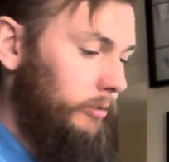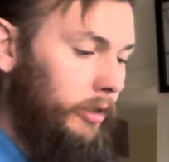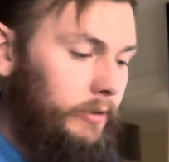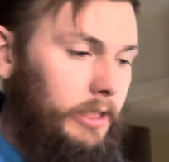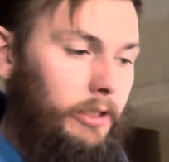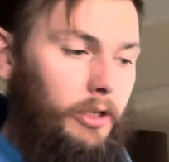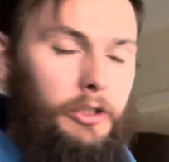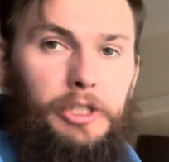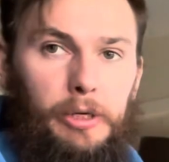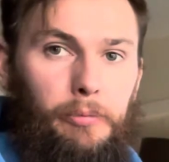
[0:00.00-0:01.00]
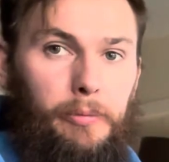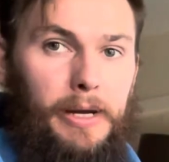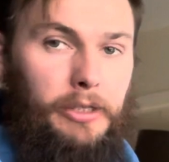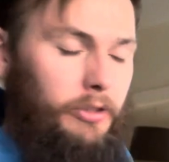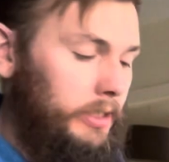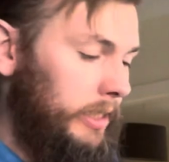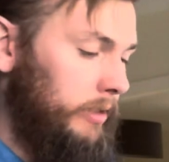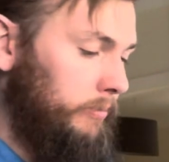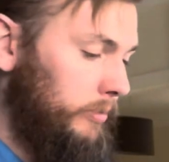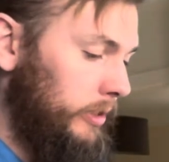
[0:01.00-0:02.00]
obviously you can't ship with batteries in
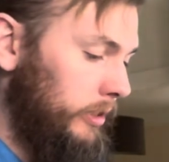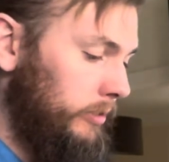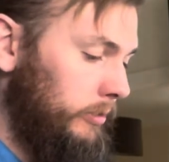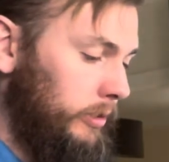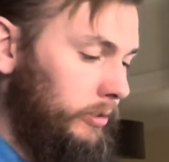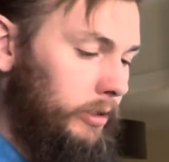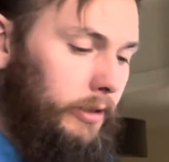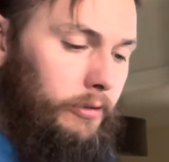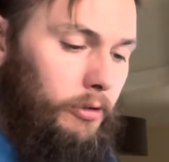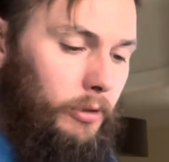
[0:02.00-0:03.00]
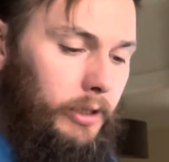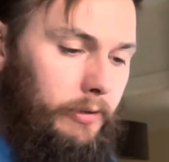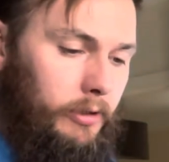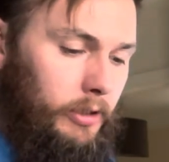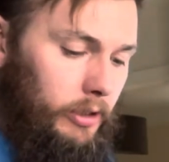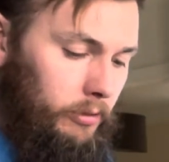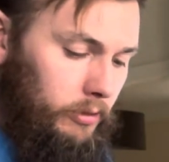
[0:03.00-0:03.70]
them, so, you know, you have to do what you have to do.